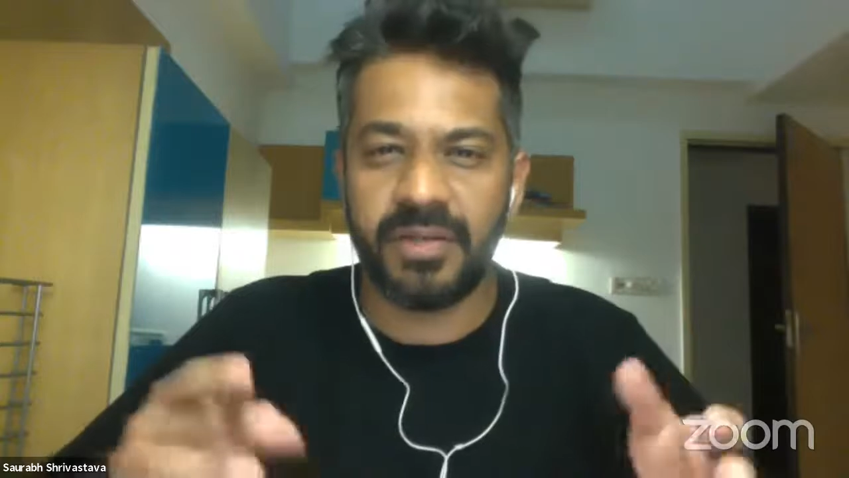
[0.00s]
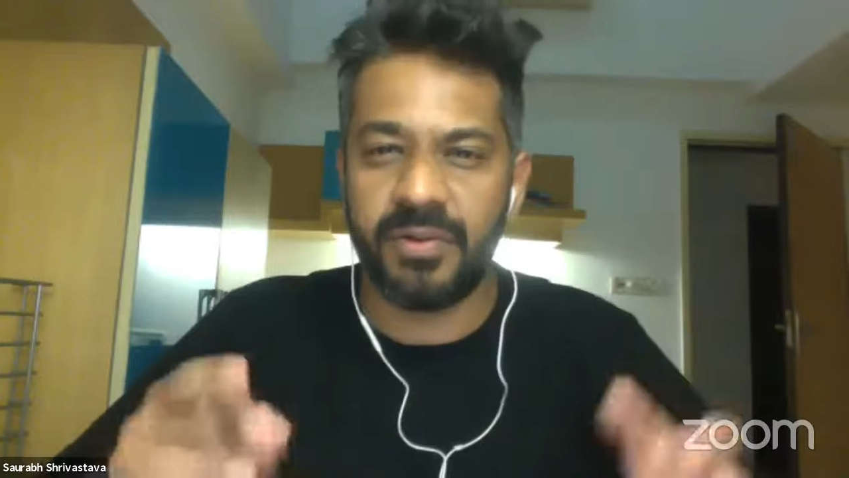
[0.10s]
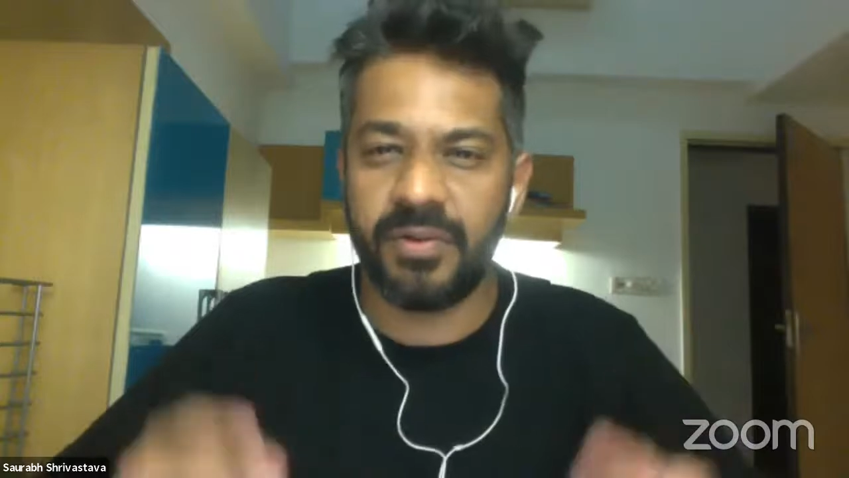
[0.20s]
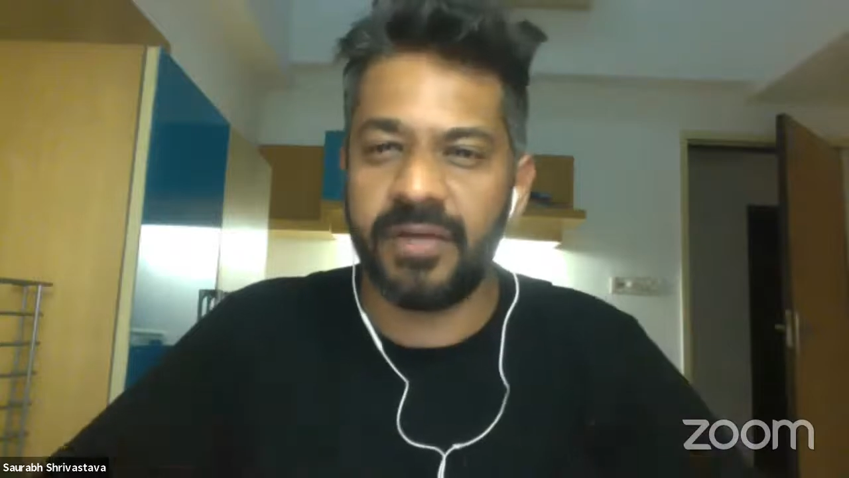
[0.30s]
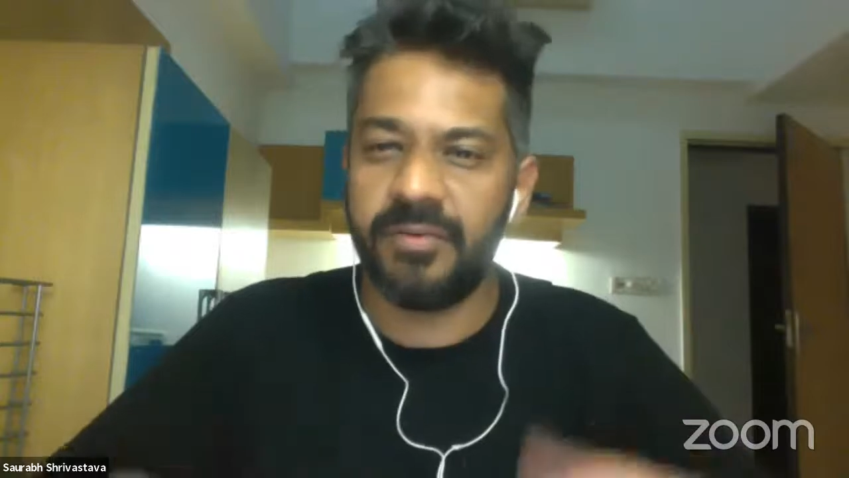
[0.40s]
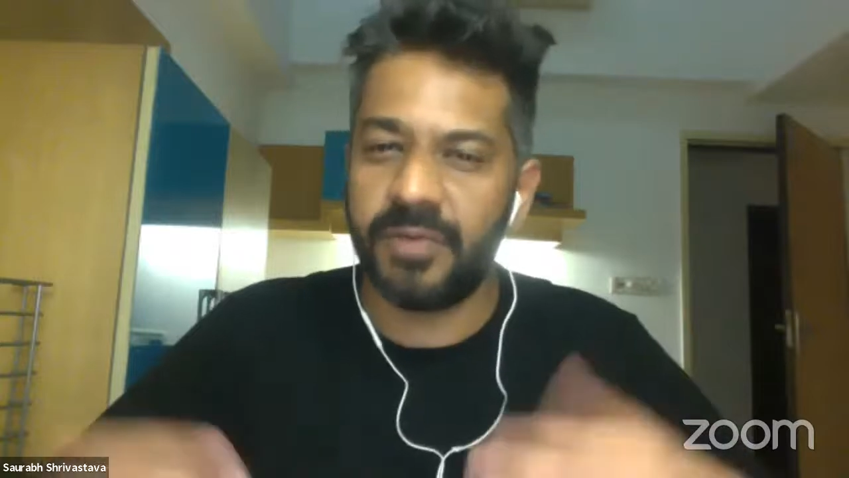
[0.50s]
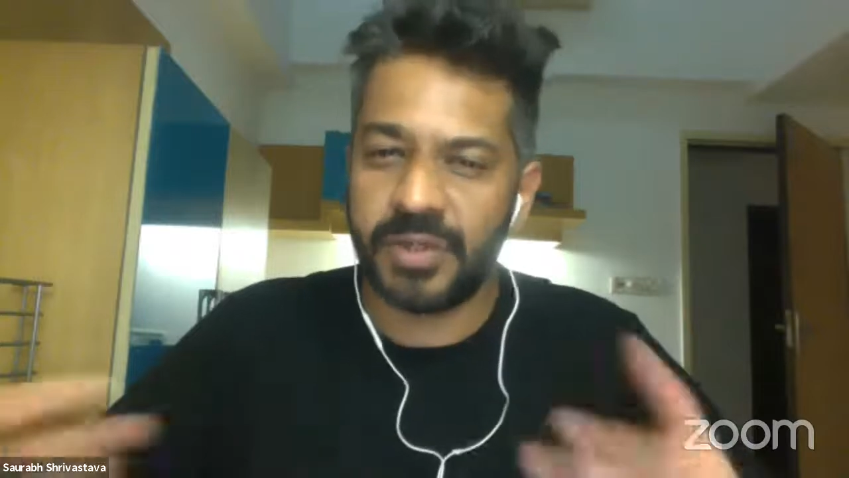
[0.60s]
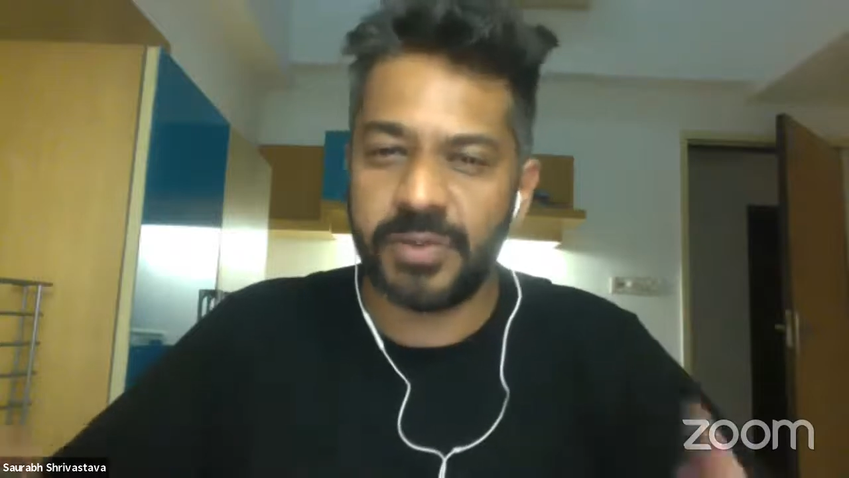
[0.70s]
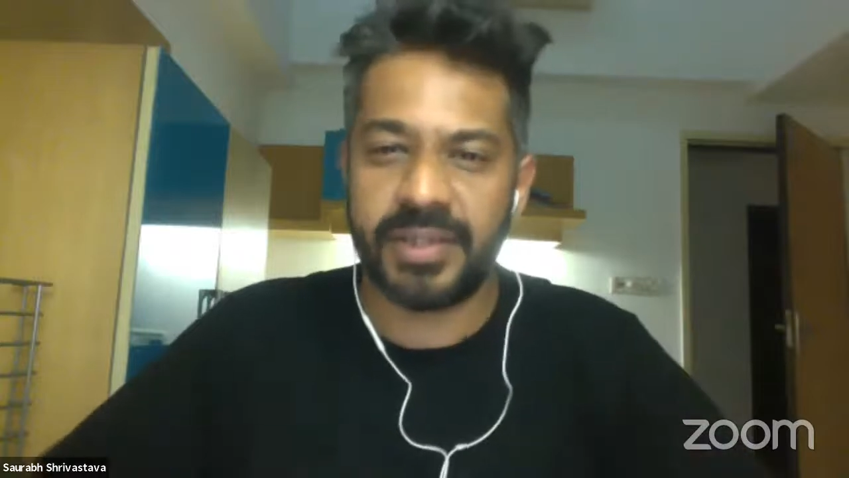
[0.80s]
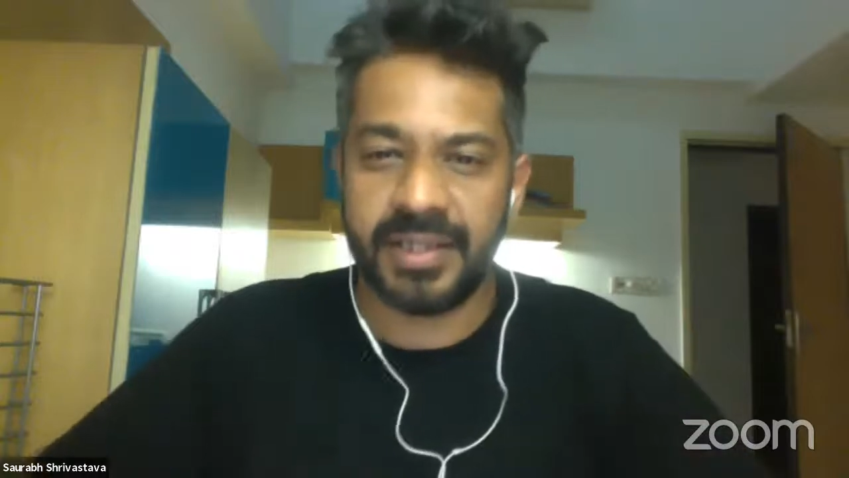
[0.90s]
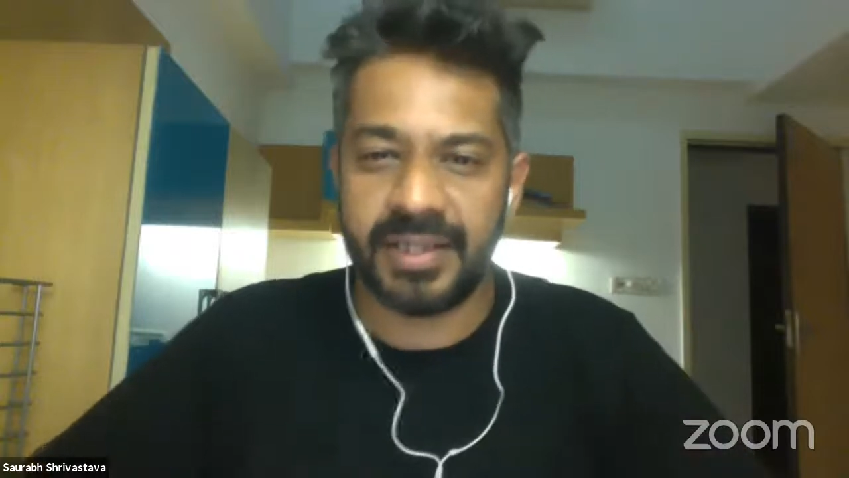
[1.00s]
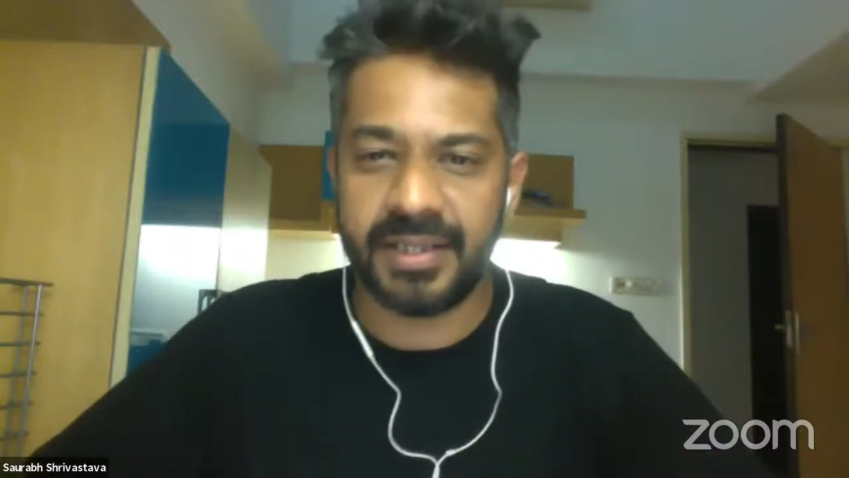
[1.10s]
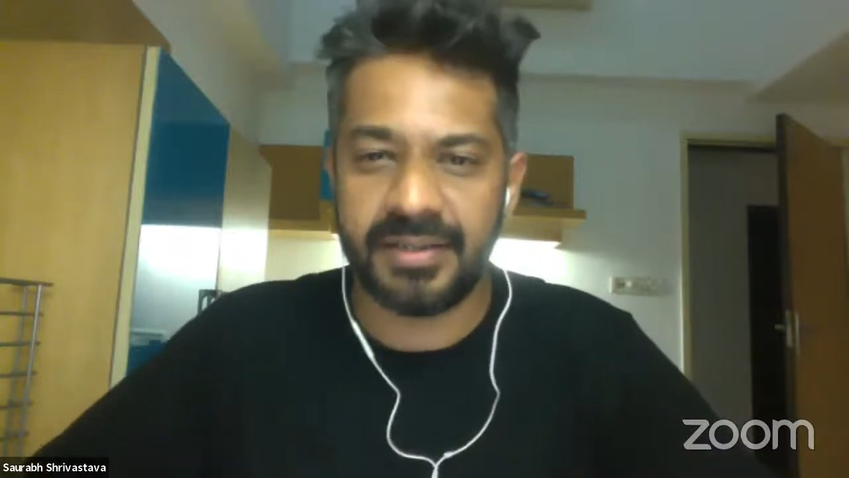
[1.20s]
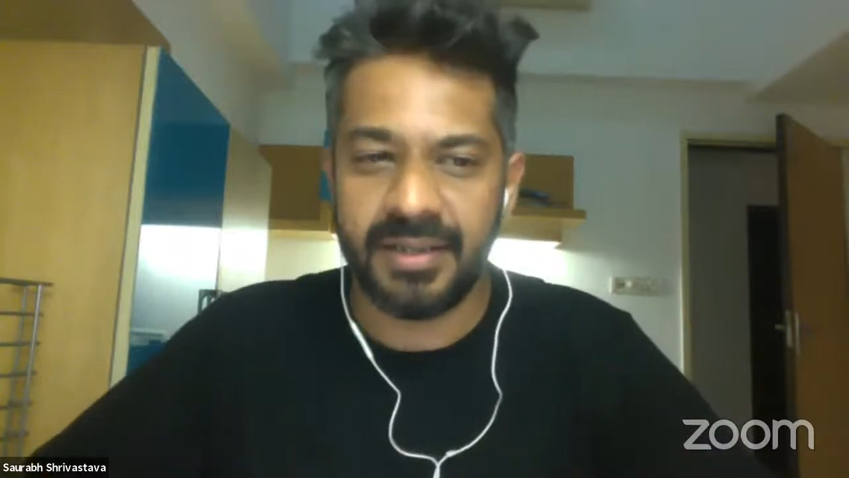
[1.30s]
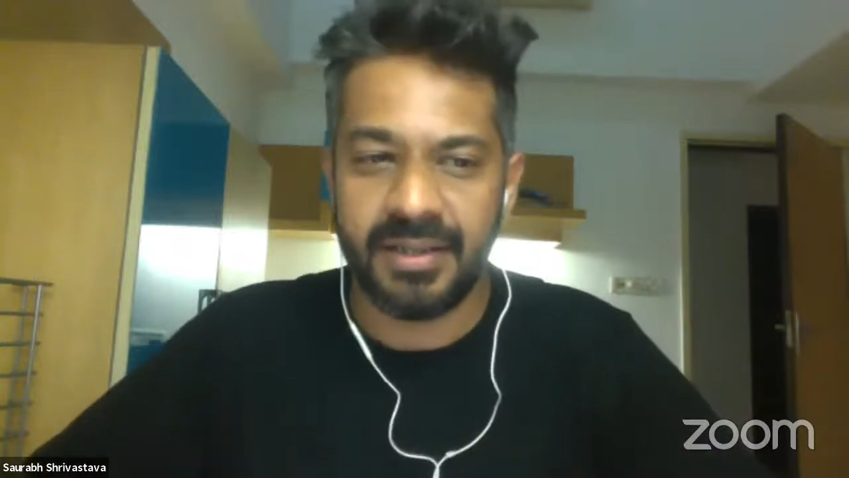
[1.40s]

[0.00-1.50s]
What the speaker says: going virtual things,